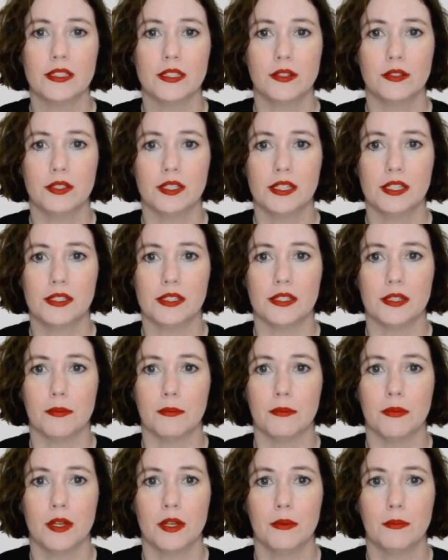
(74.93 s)
your system,
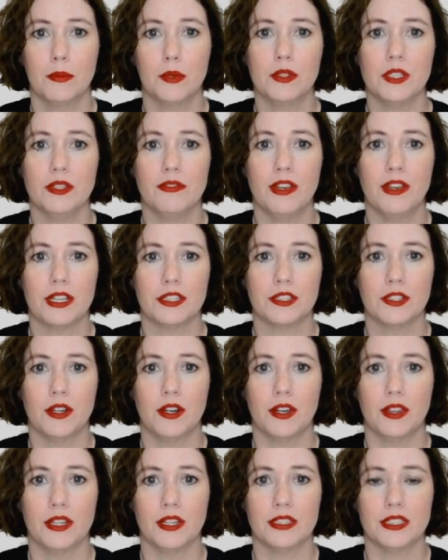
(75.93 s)
multi-factor
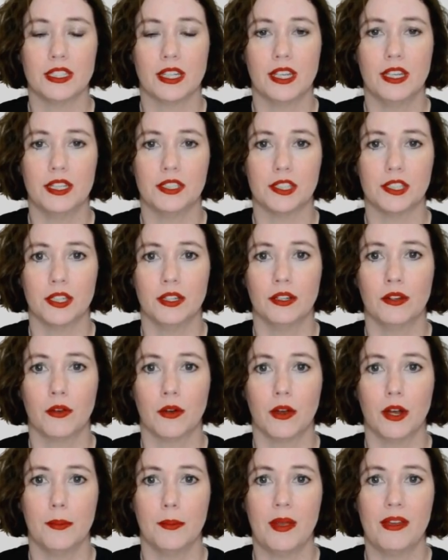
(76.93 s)
authentication, or
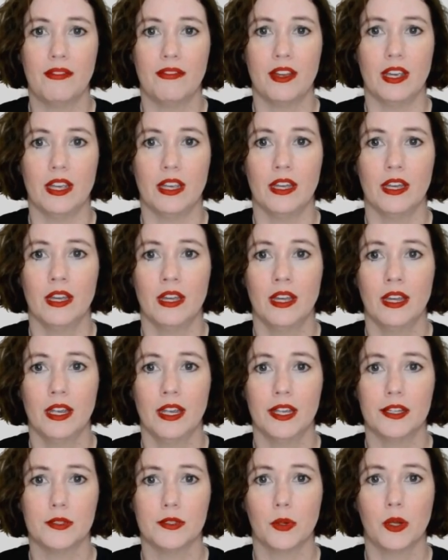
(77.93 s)
MFA,
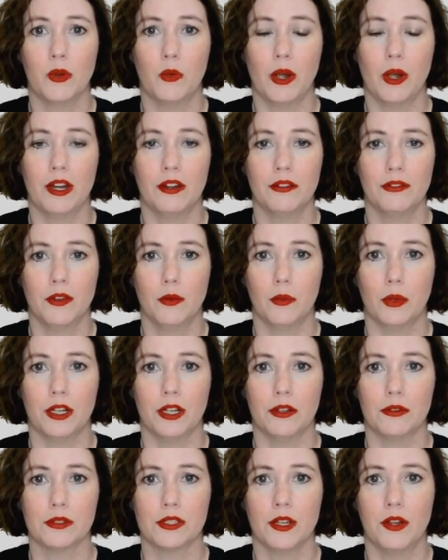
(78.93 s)
is required for
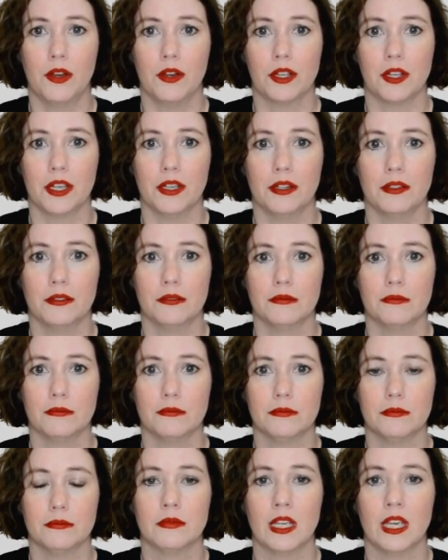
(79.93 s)
Windows login.
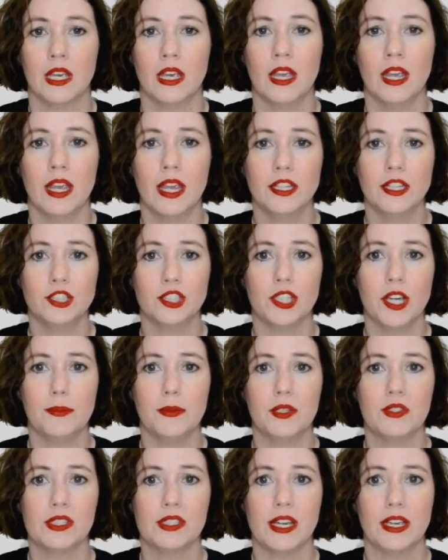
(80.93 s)
Each time you
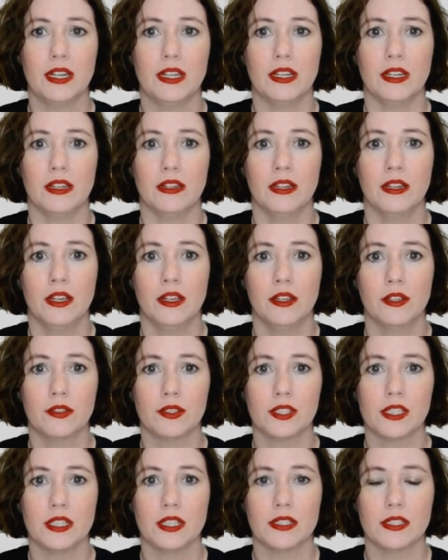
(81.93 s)
sign in, you'll
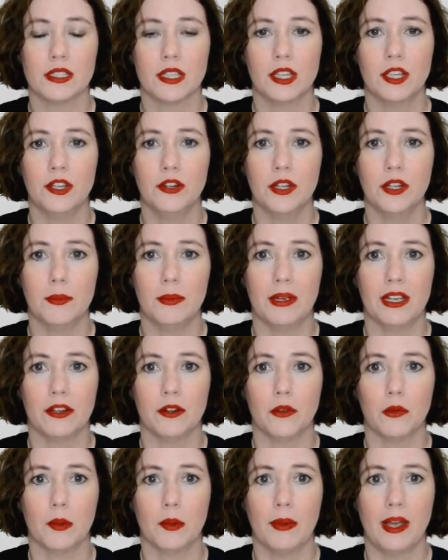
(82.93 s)
see a security banner
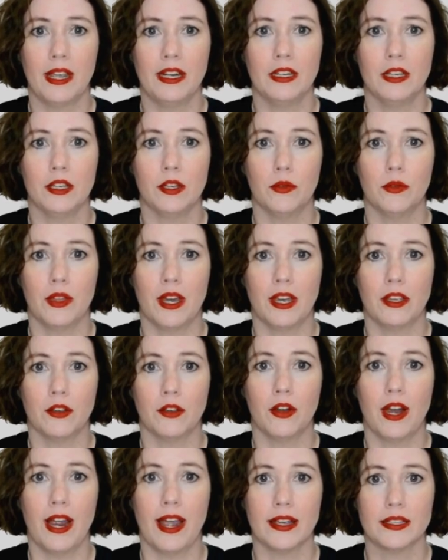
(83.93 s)
reminding you that you're
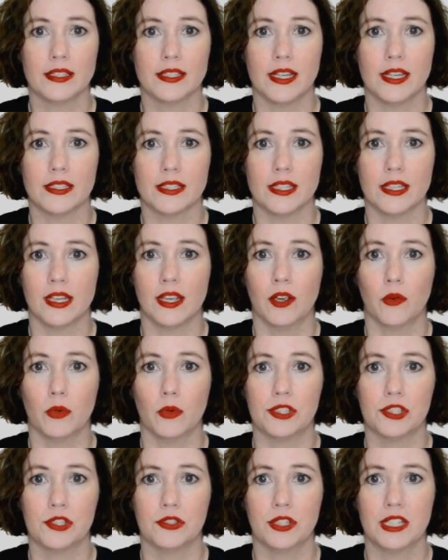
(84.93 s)
accessing a
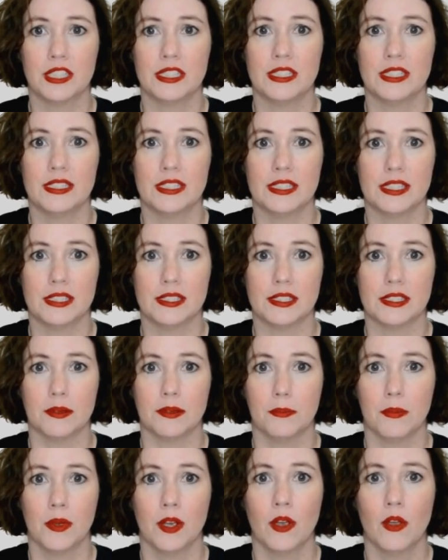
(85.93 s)
restricted system,
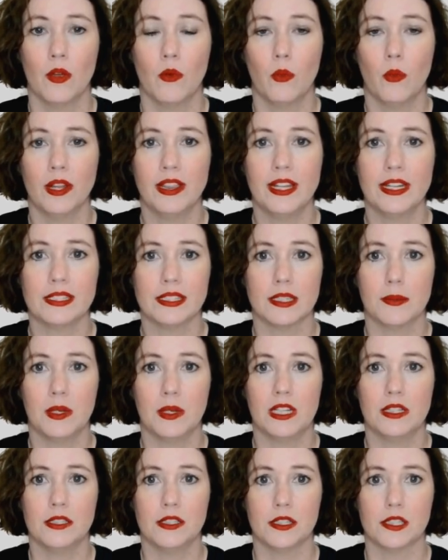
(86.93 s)
one that's
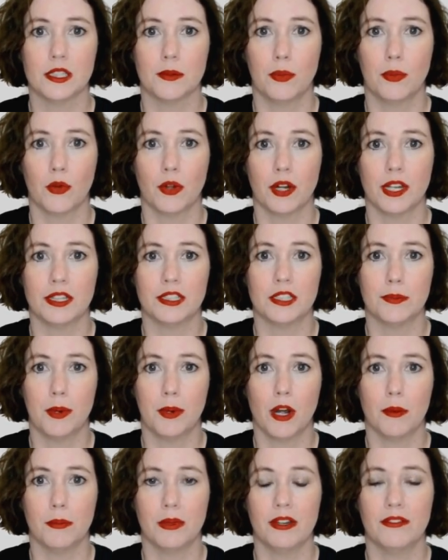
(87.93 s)
limited to supporting
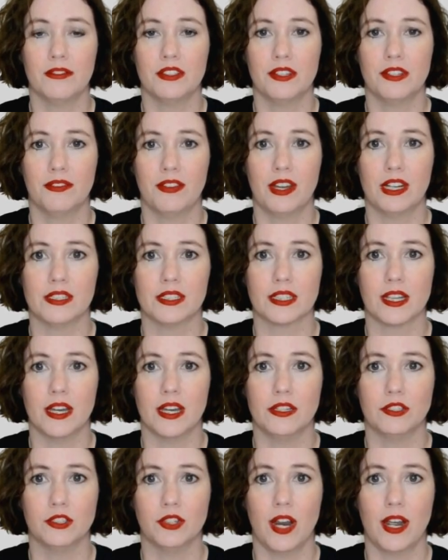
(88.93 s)
Department of Defense
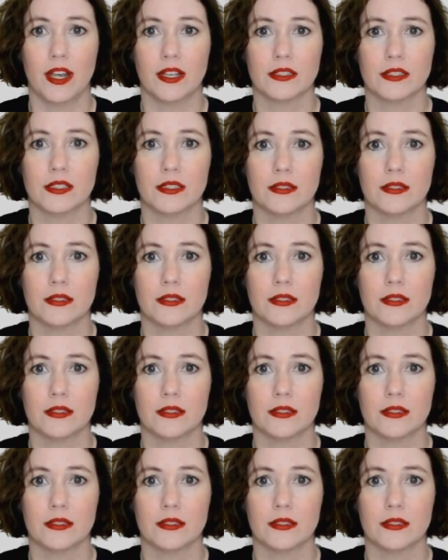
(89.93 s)
contracts.